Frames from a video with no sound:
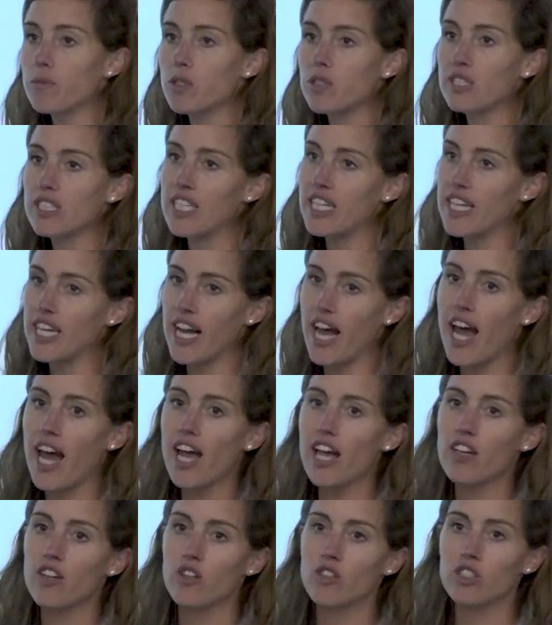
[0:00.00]
city
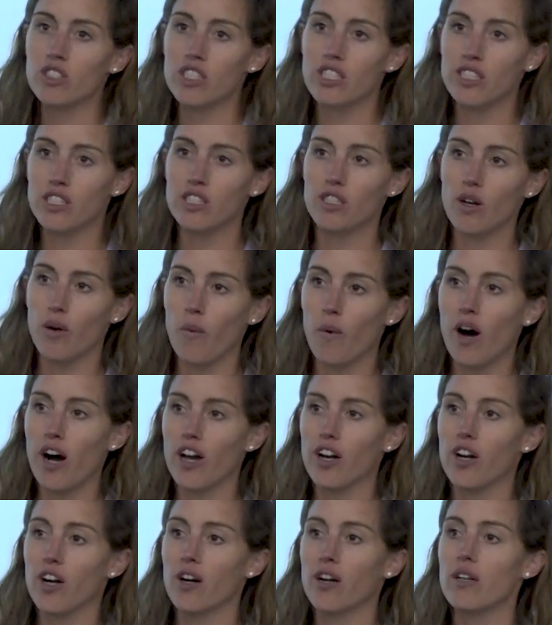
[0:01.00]
A uses the
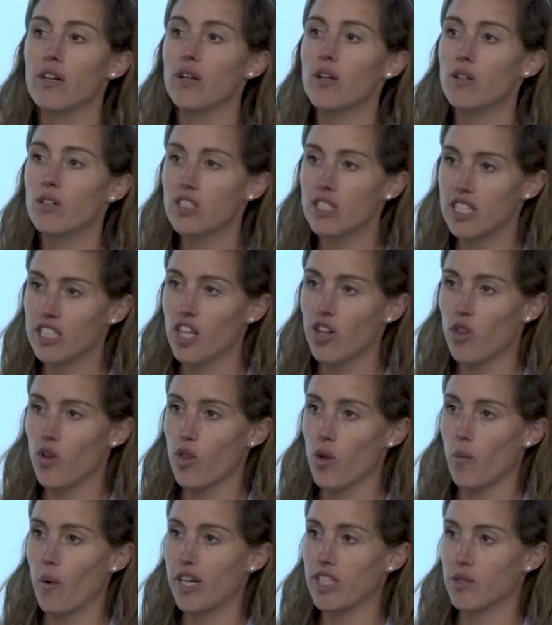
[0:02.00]
water, sends it through
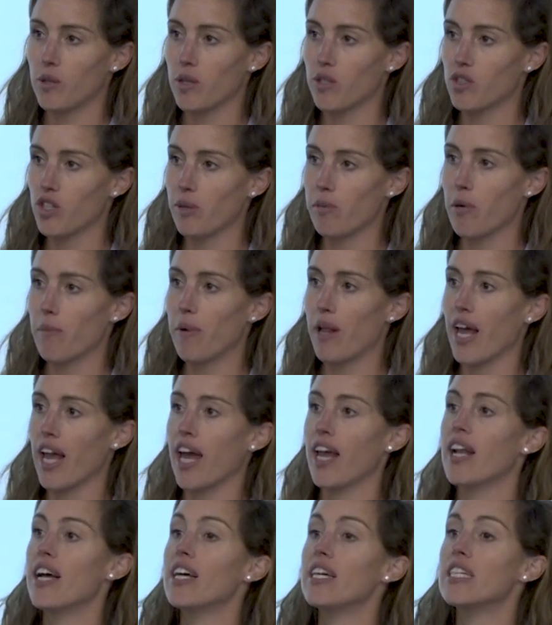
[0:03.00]
the wastewater treatment
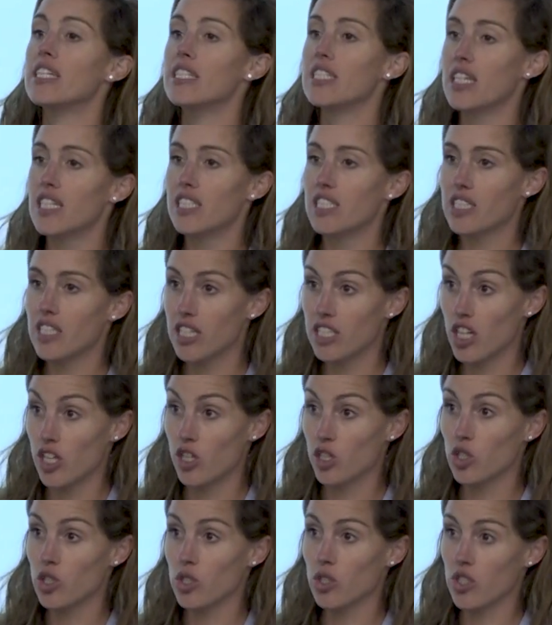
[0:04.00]
plant, sends it to
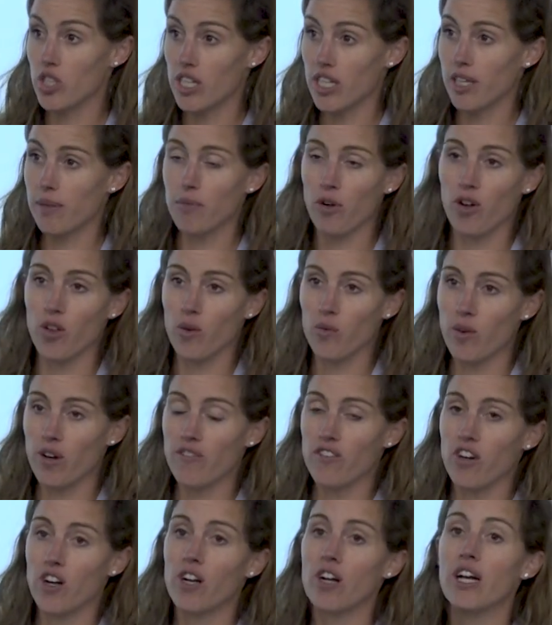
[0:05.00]
the stream or the
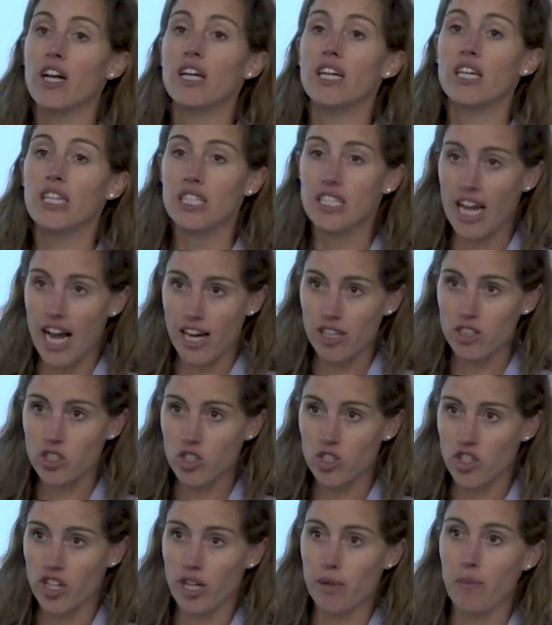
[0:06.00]
river.
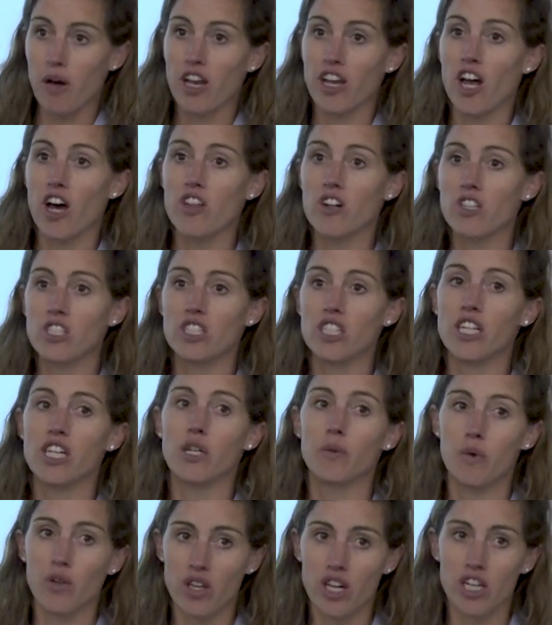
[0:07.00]
Downstream, another
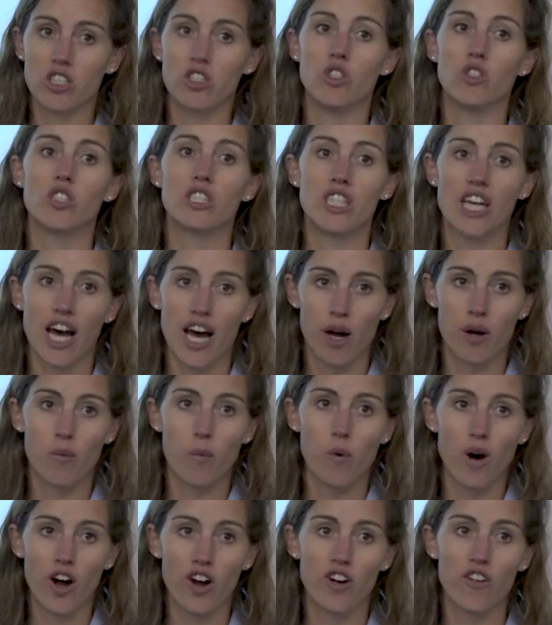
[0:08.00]
city will then use that
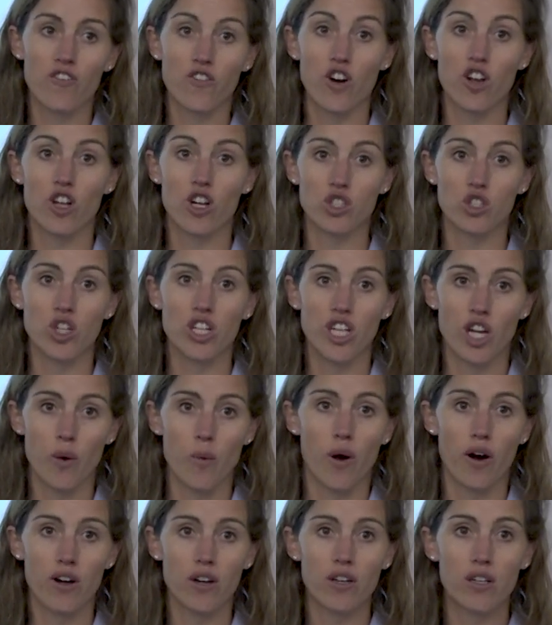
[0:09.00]
water for their drinking
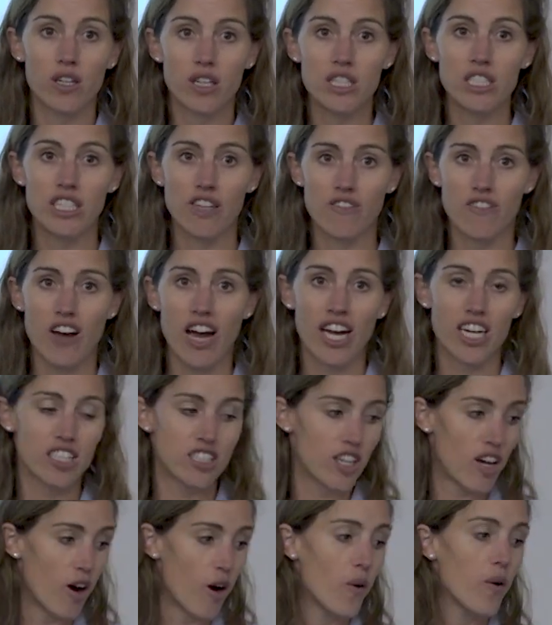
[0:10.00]
water. De
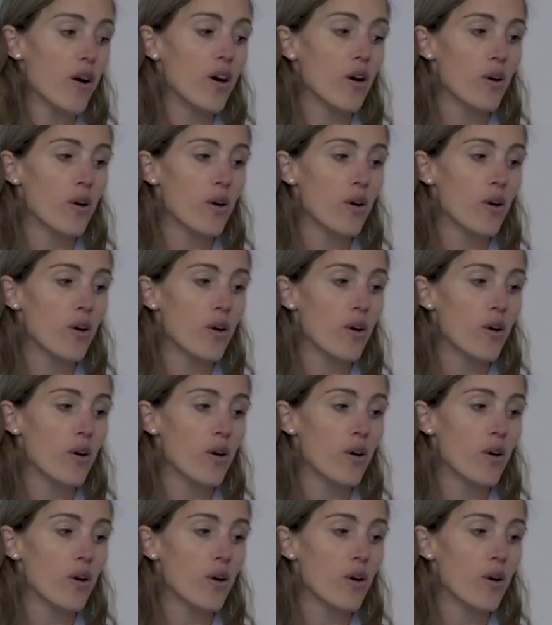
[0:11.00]
facto